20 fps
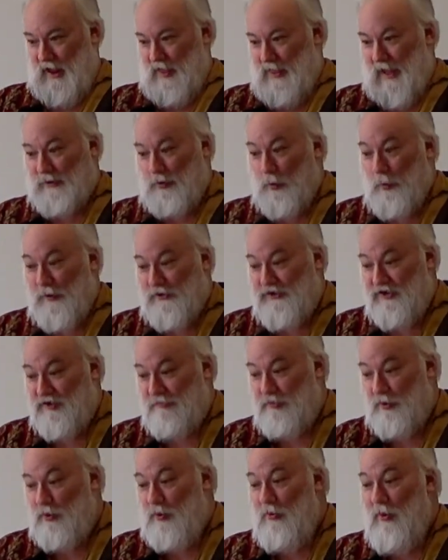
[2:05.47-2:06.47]
That witch's
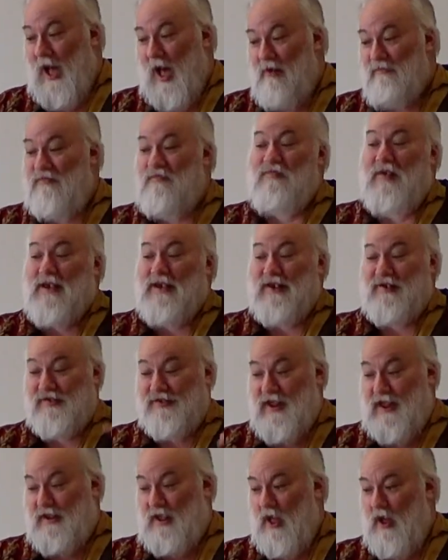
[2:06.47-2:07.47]
brew of fenny
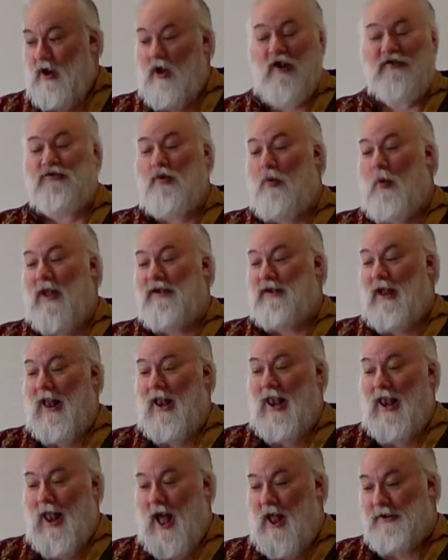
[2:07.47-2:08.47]
snake caused quite a
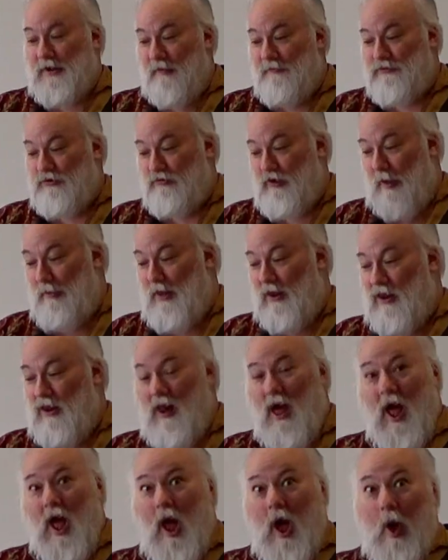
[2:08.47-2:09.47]
lot of
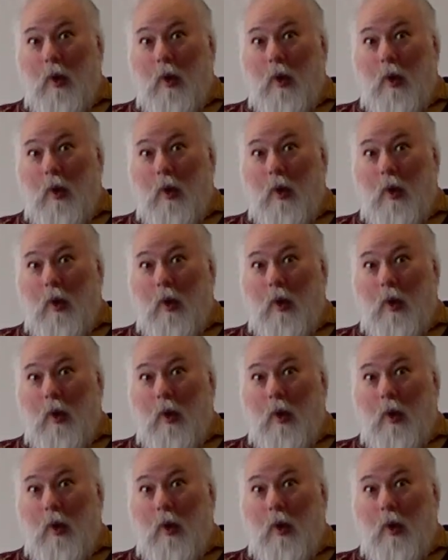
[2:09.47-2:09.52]
trouble.